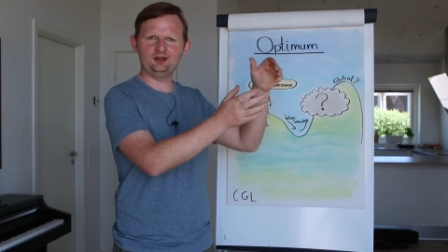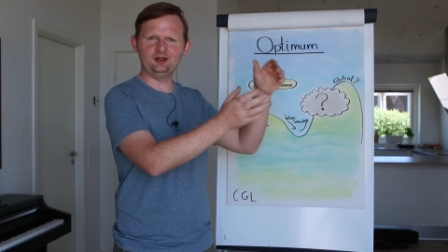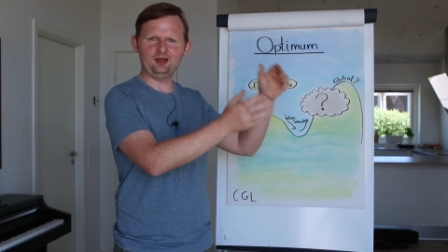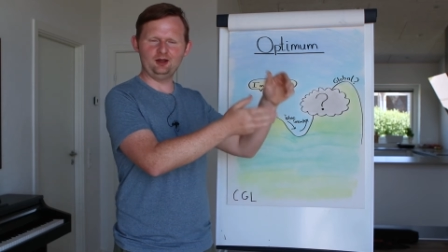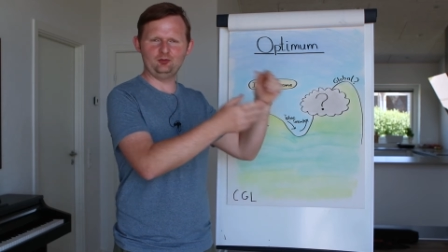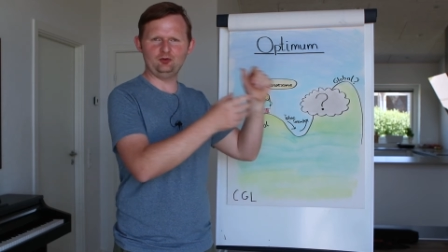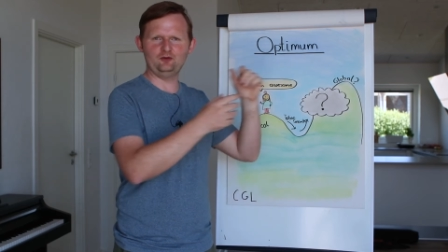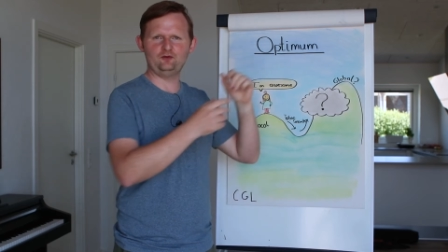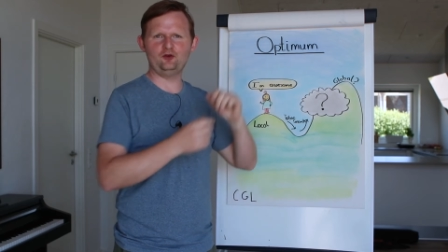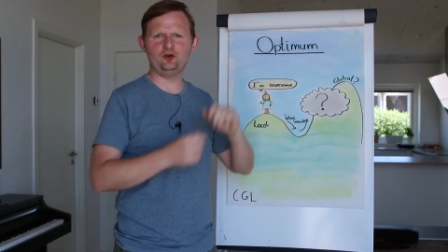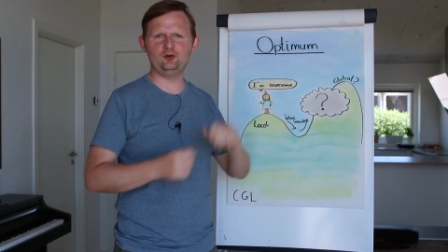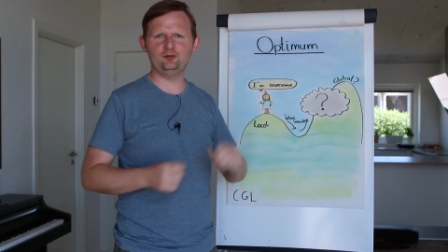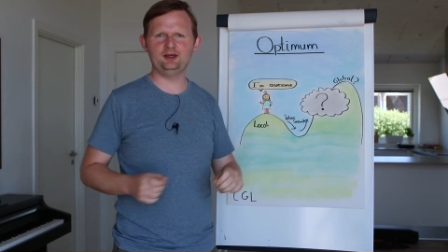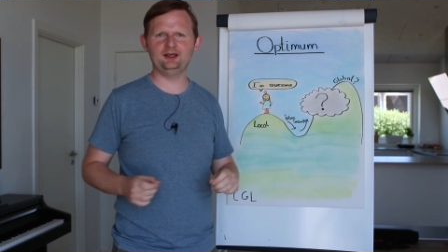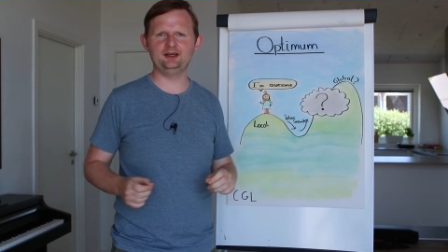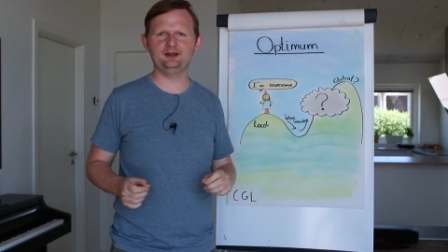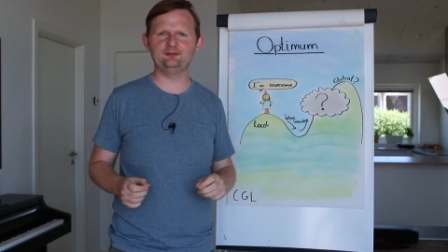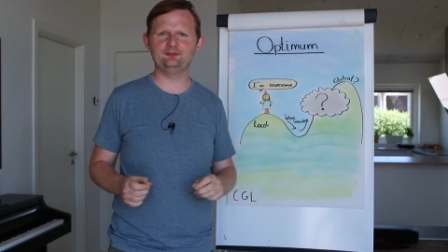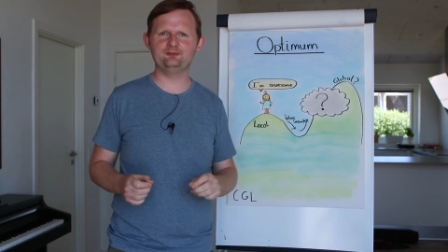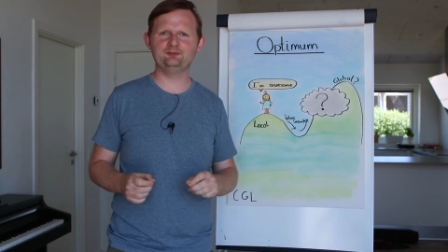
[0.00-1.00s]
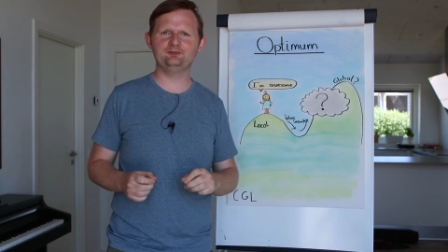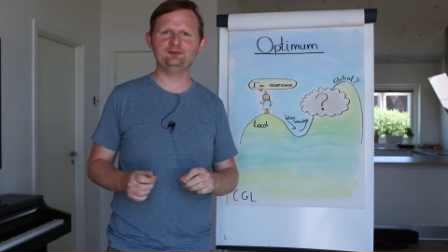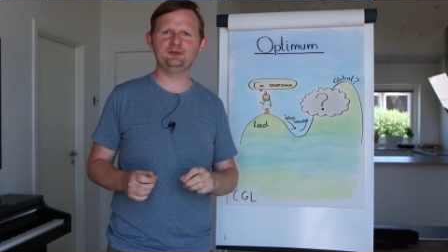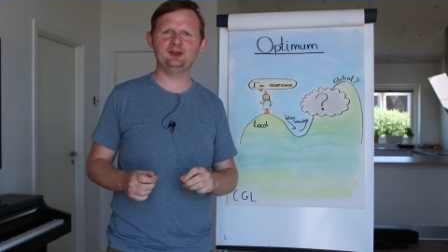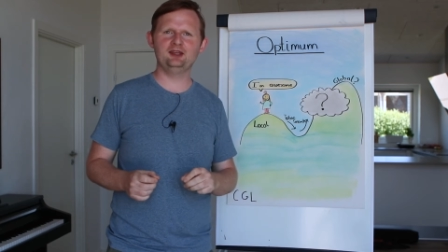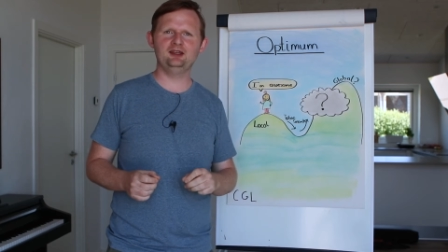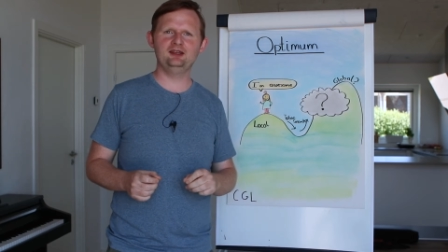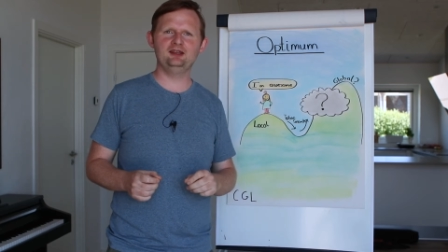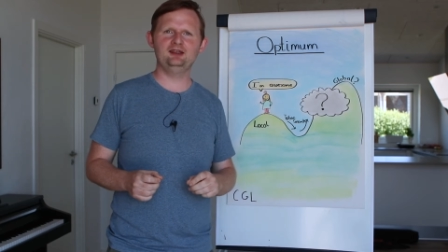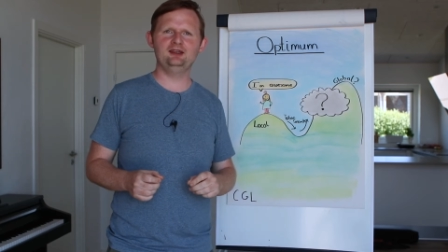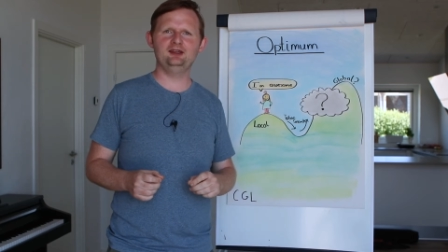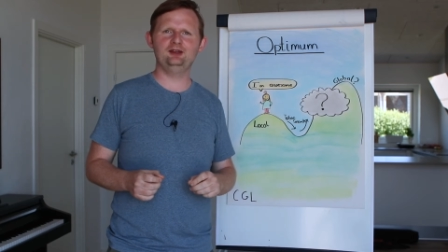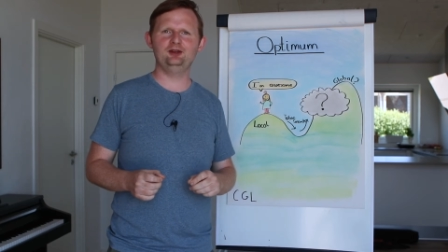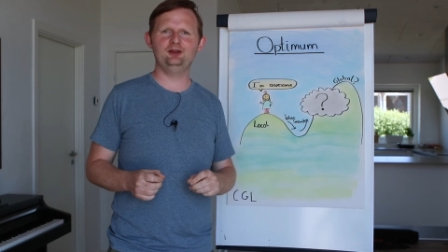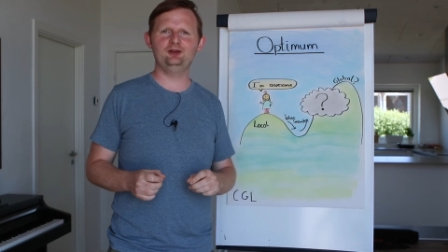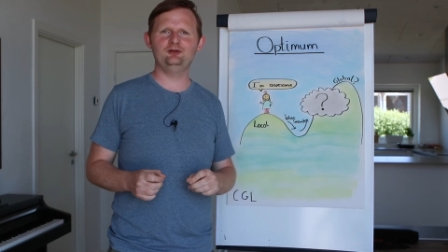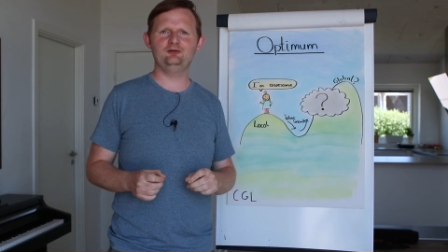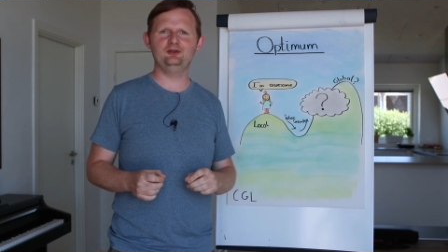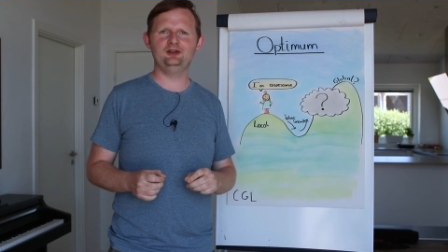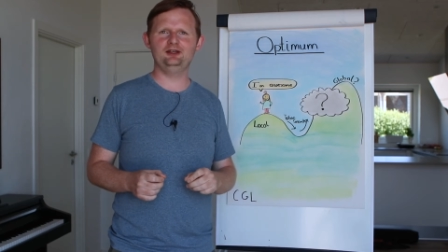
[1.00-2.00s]
and performing
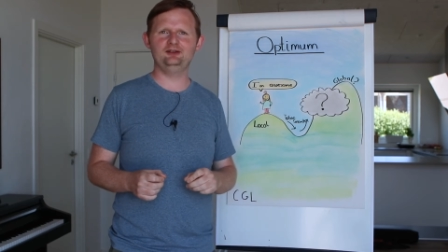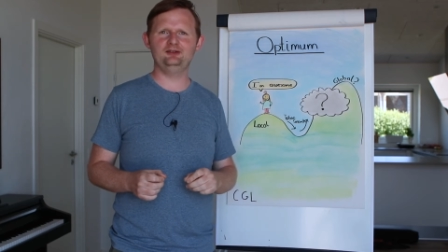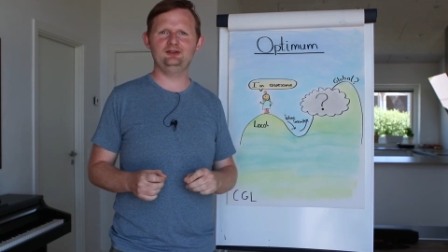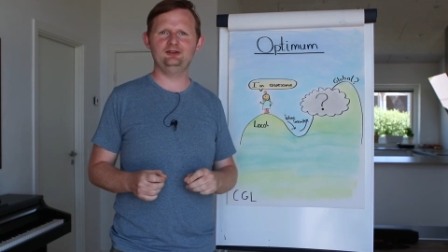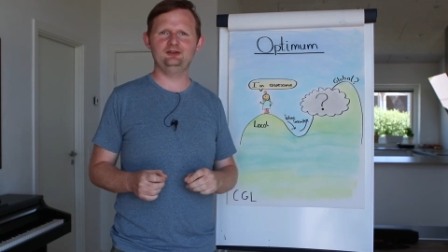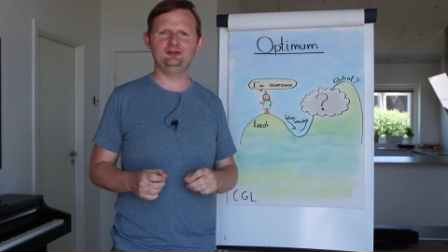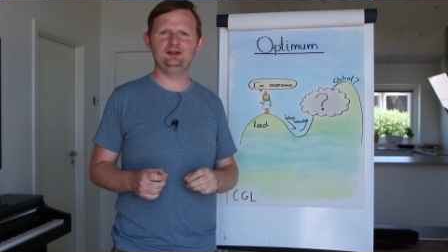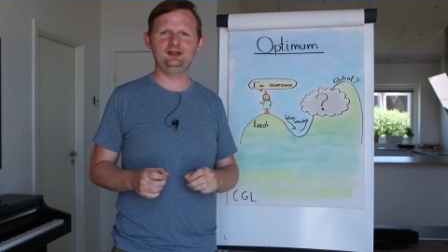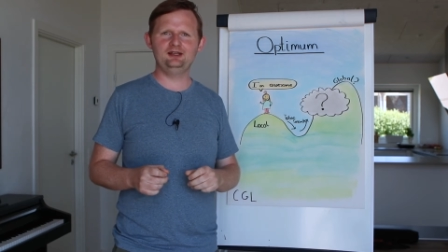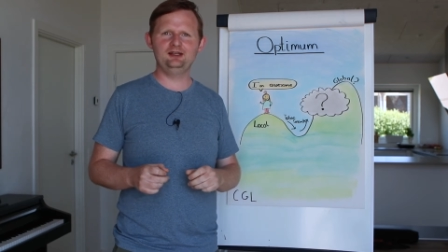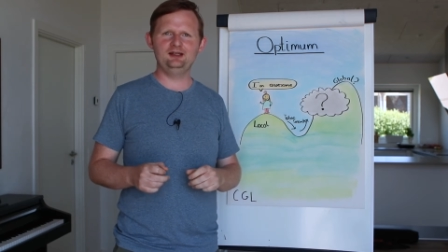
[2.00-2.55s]
phases.